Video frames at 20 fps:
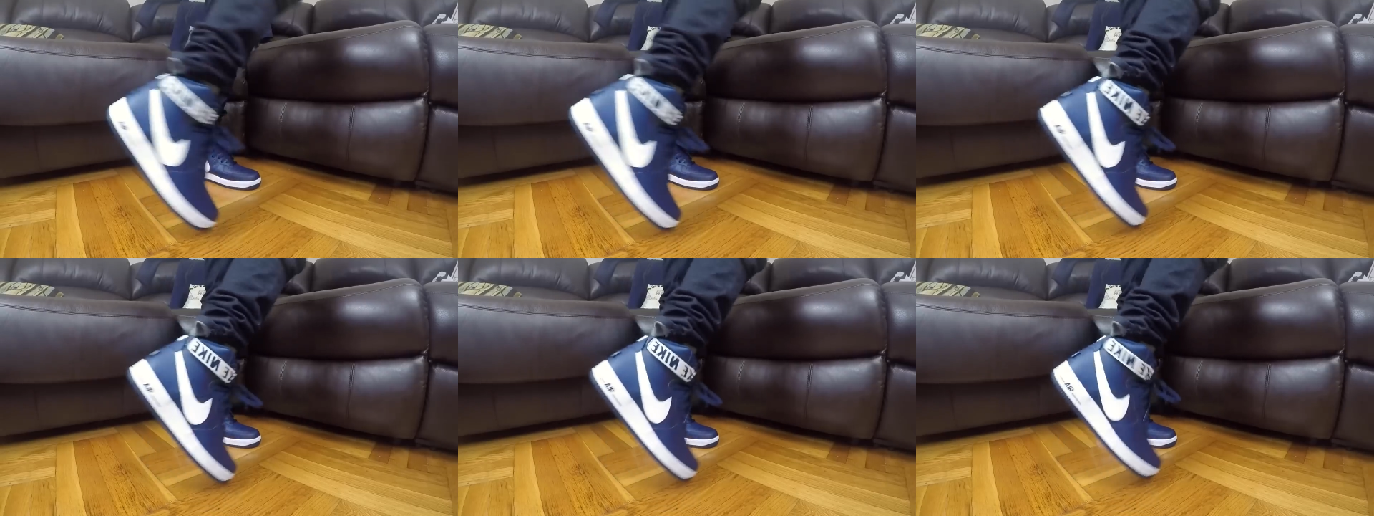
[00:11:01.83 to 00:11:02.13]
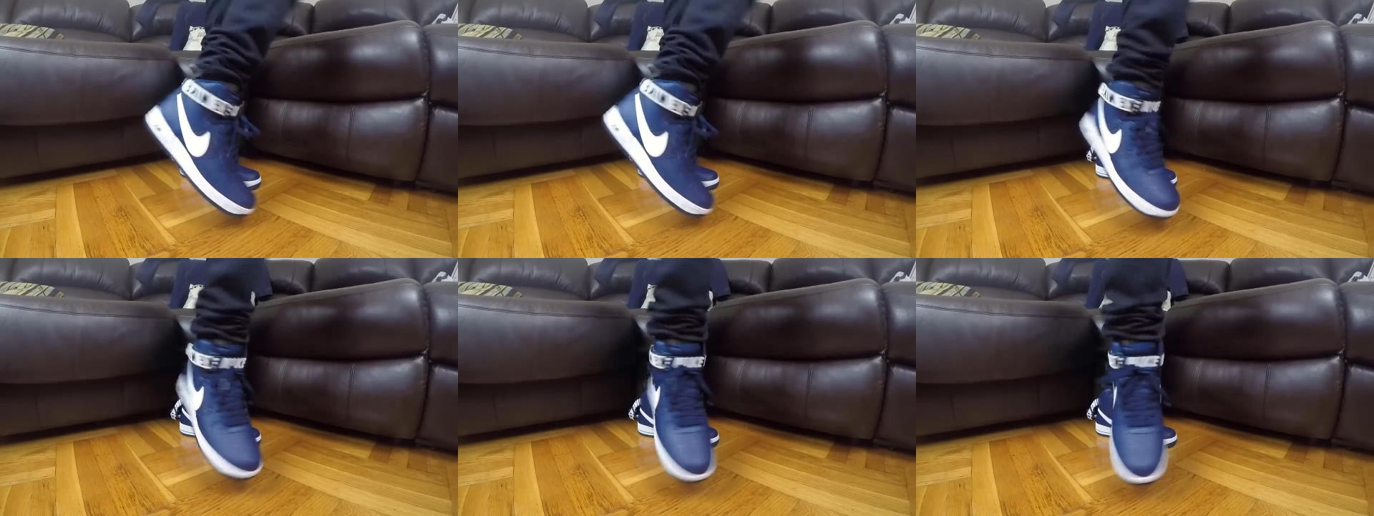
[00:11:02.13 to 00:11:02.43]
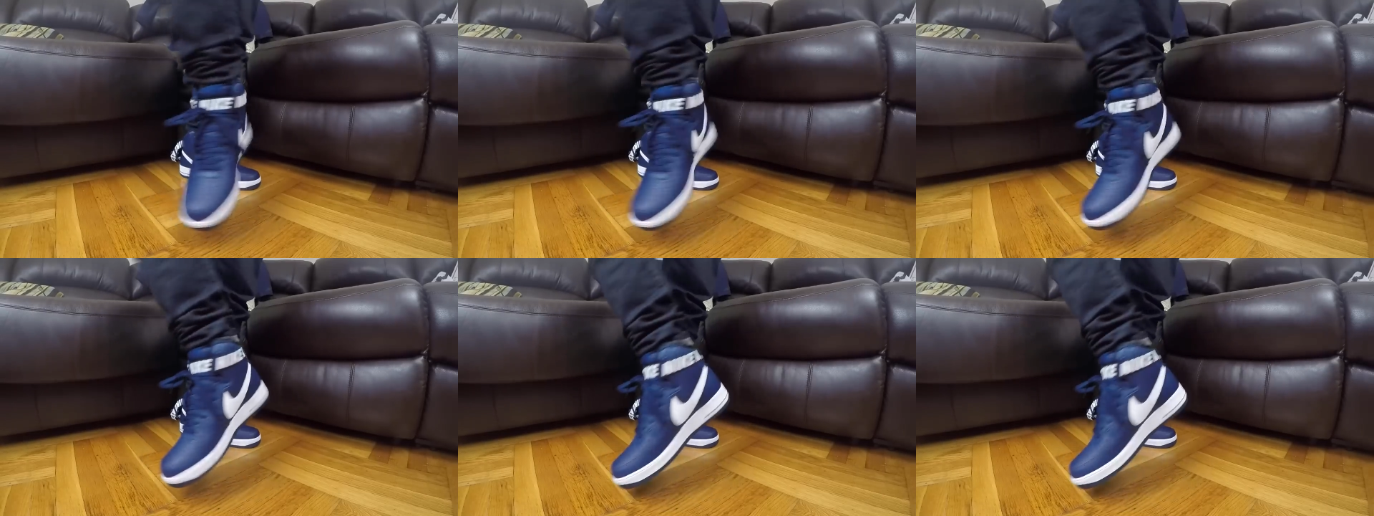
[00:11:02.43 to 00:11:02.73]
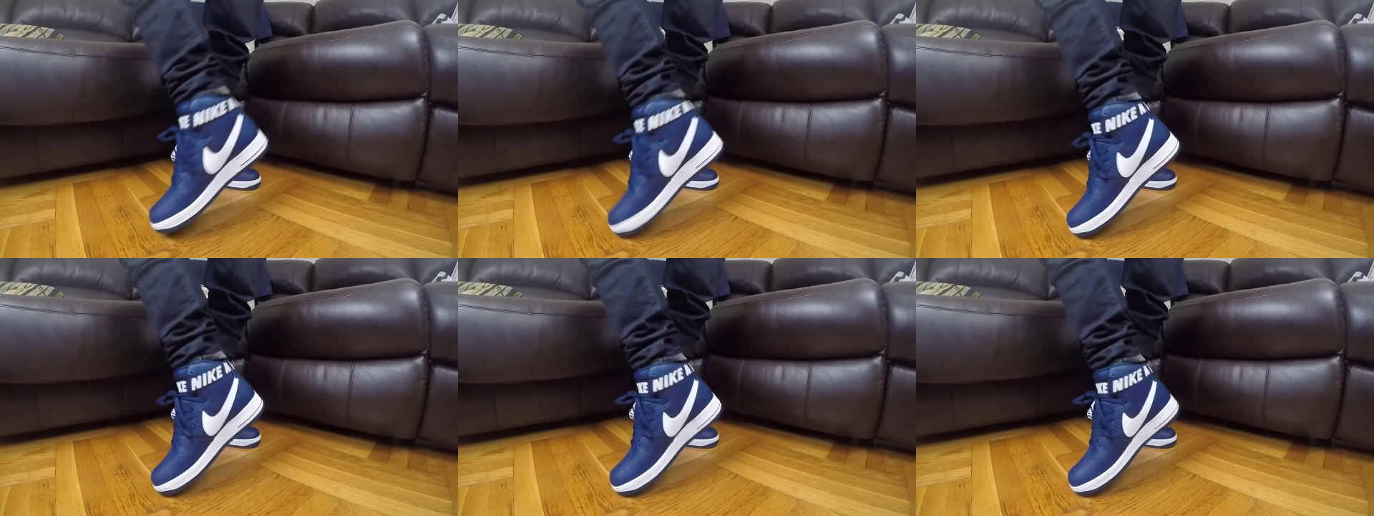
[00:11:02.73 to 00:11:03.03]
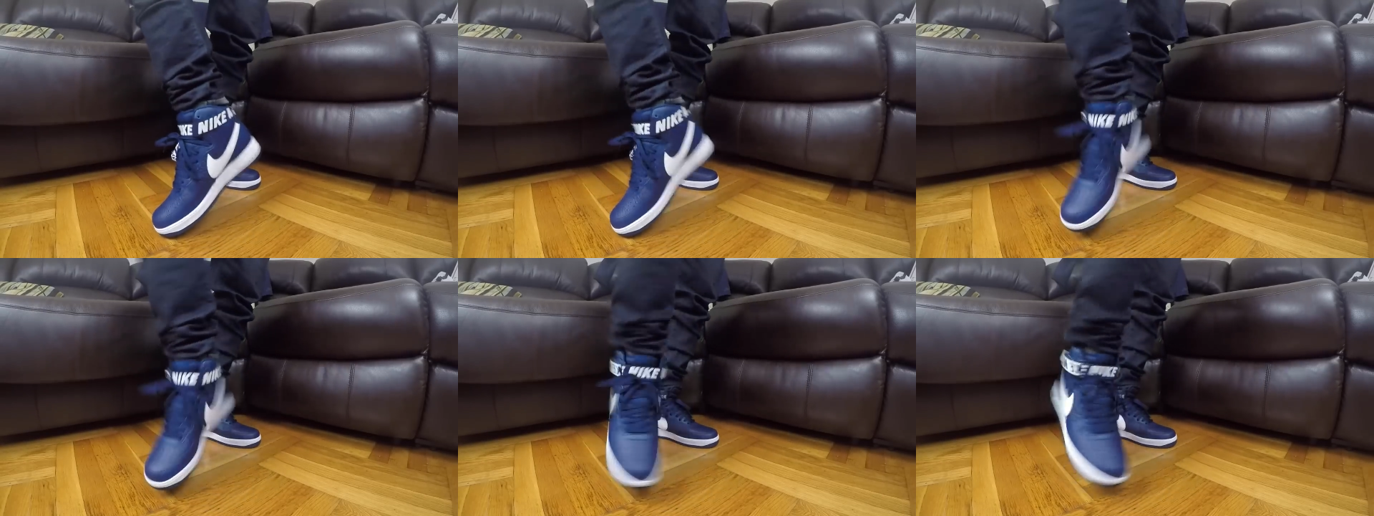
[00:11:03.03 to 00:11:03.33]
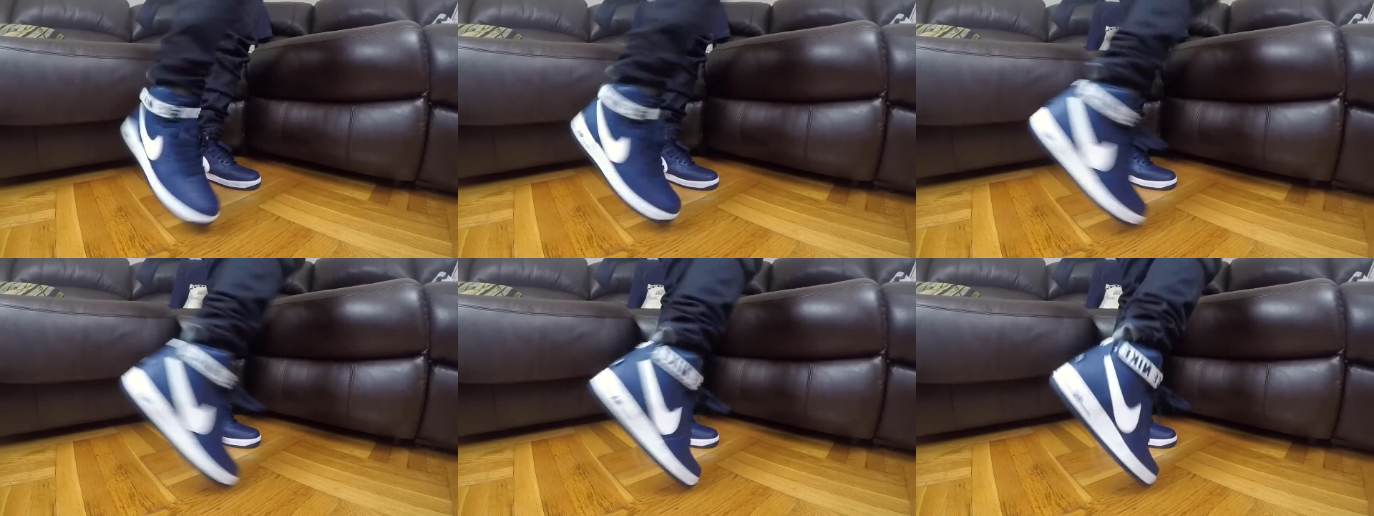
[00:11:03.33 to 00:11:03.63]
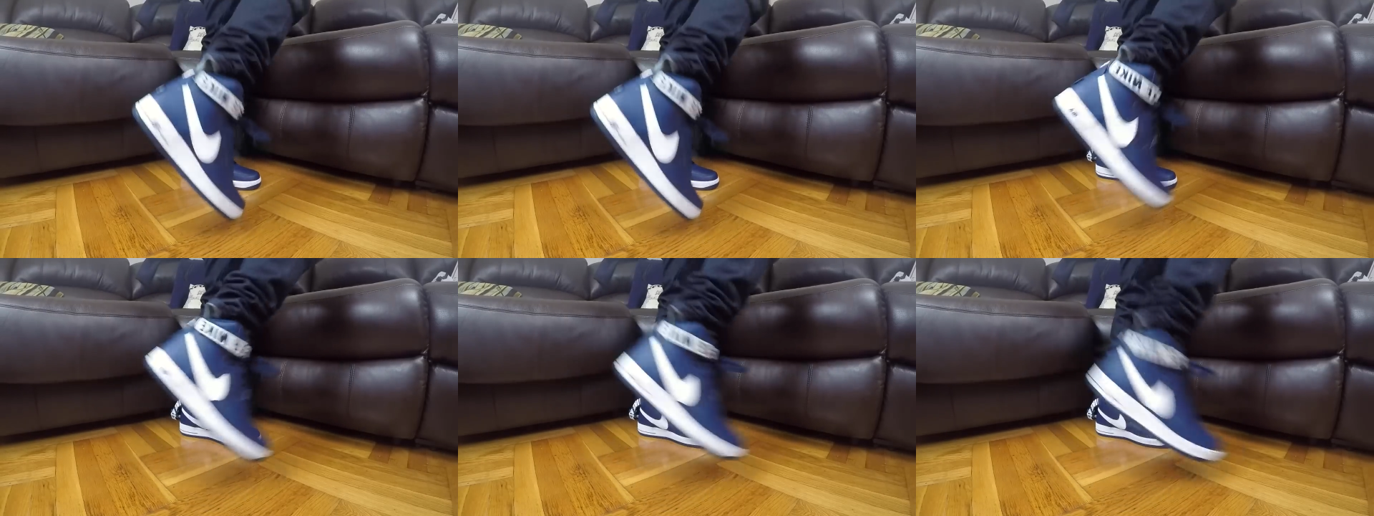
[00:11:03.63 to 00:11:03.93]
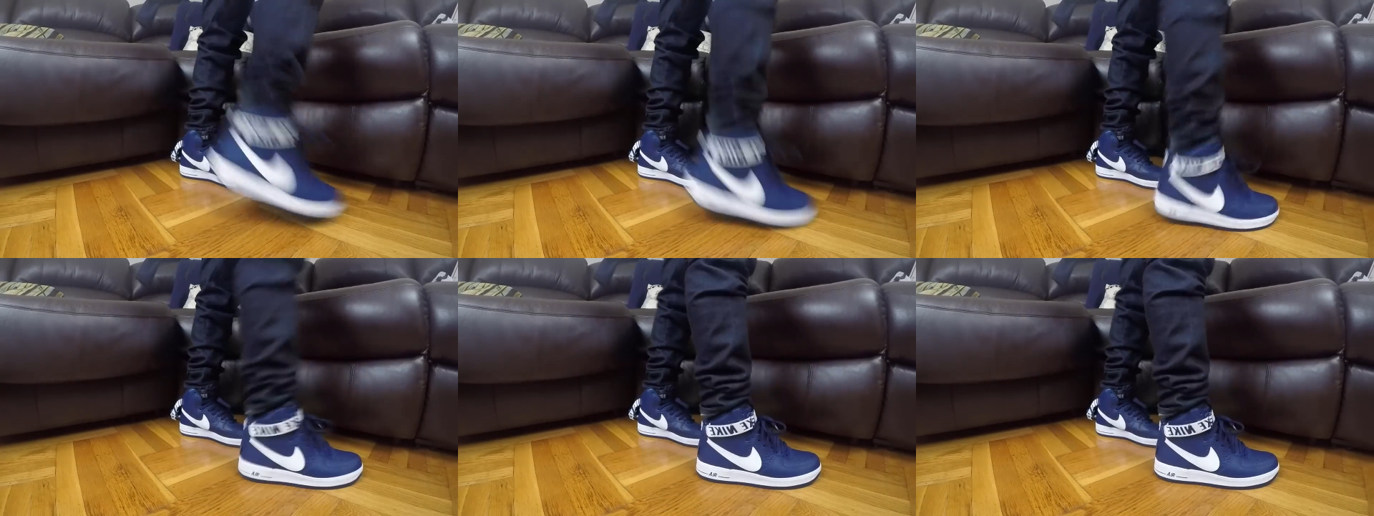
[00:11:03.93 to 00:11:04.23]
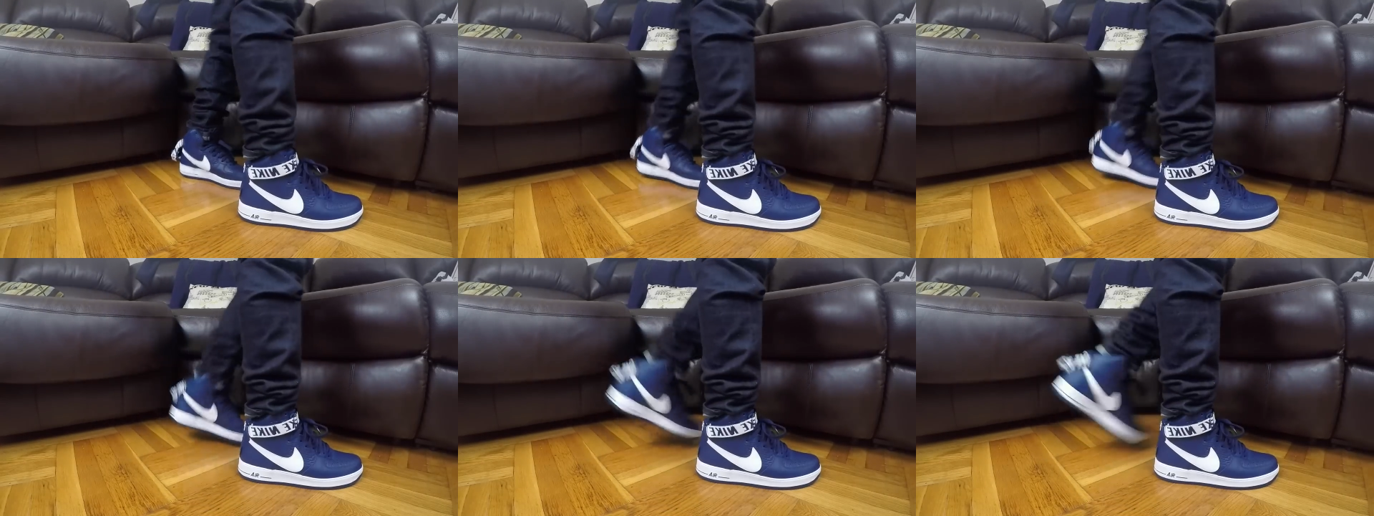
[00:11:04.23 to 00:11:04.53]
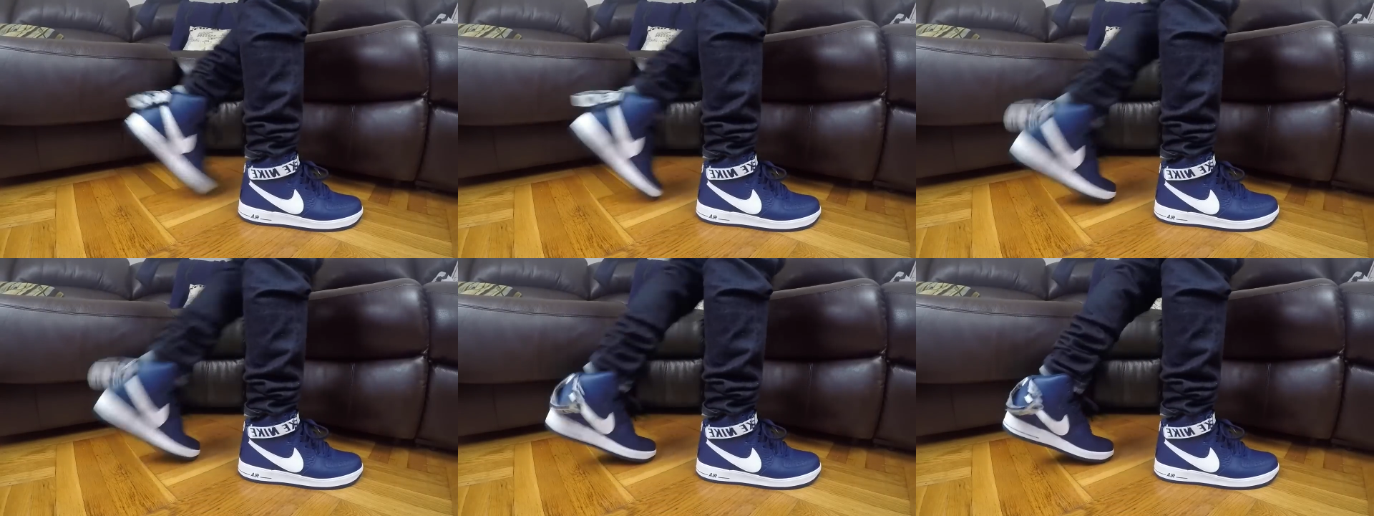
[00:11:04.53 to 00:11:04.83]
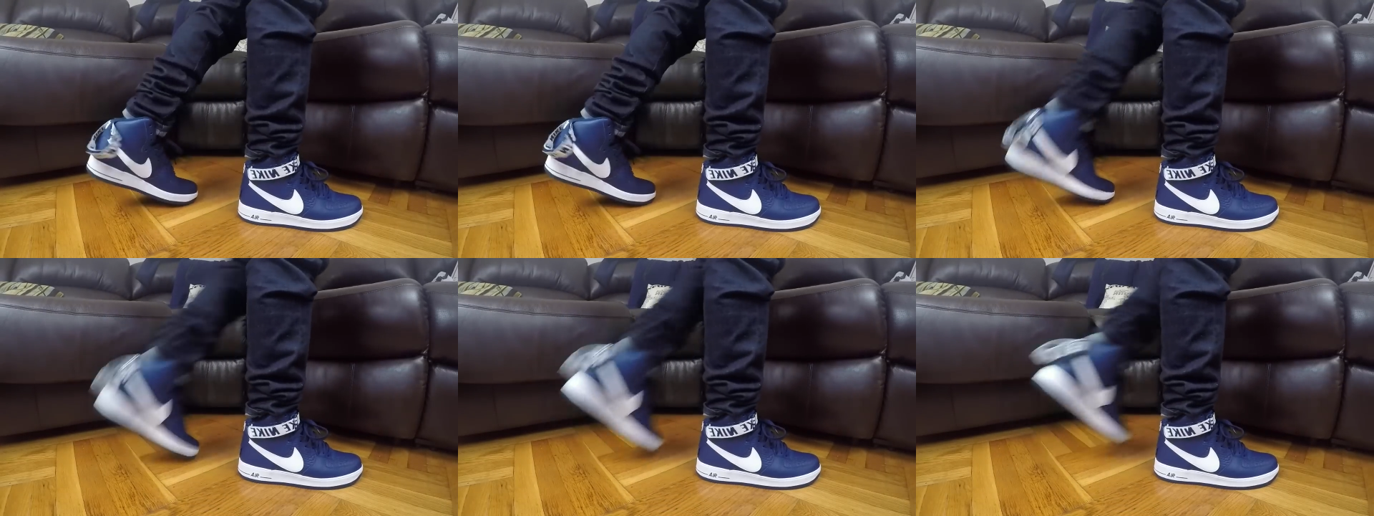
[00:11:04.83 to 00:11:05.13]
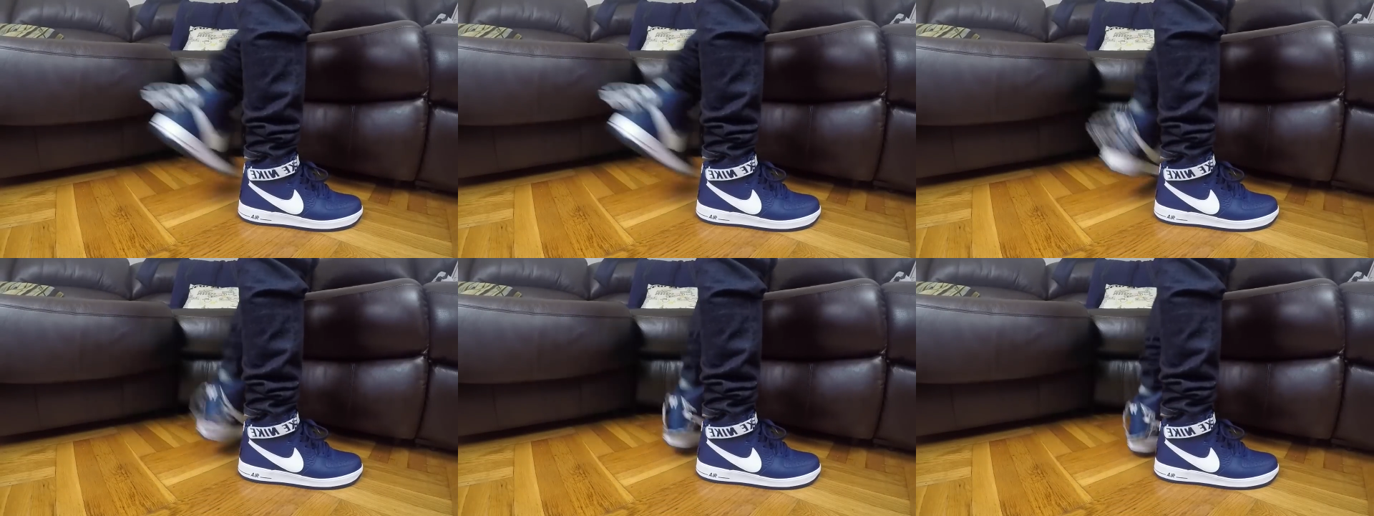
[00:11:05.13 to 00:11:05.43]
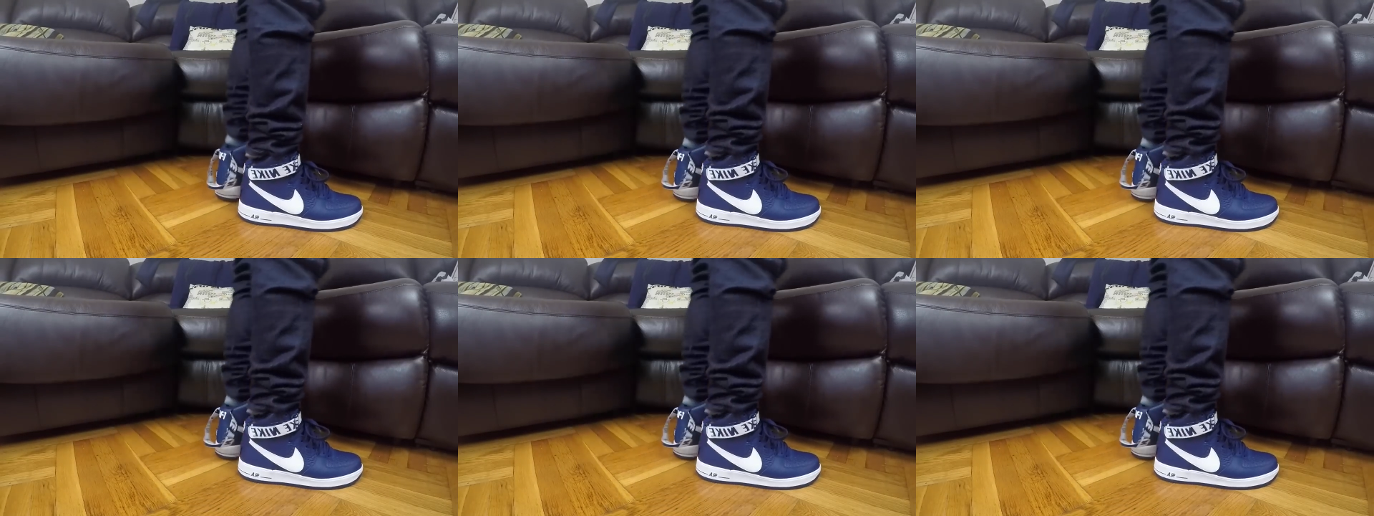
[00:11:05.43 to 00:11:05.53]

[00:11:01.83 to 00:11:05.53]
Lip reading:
Nobody's mouth can be seen.